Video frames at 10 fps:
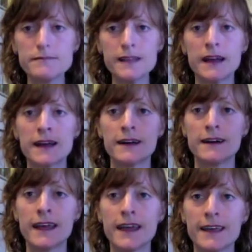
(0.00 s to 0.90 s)
I
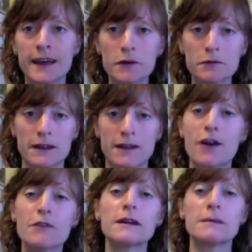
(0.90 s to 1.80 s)
got a heart
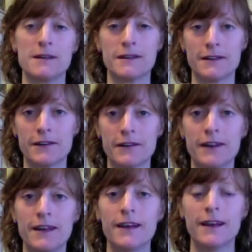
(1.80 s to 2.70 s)
rate monitor.
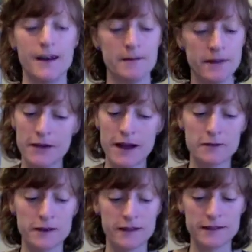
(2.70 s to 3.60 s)
Never had
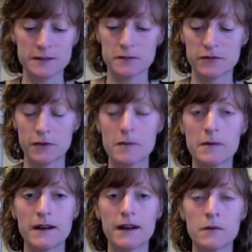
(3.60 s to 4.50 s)
one of these before,
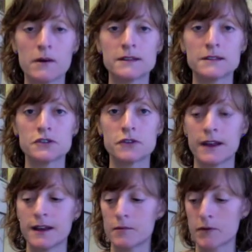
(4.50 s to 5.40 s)
but I wanted to
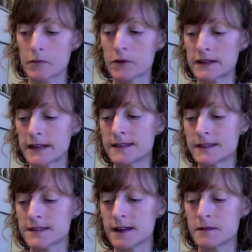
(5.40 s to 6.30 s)
train appropriately. And
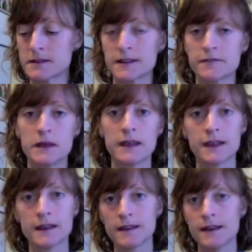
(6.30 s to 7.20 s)
this time, instead of being
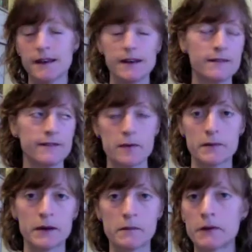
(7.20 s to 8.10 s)
in fat
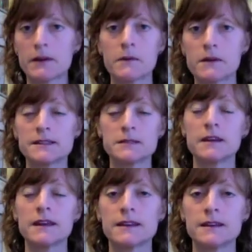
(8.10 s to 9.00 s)
burning mode, I wanted to
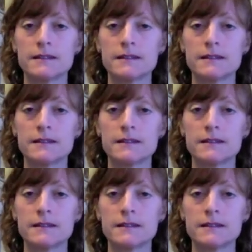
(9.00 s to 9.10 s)
be in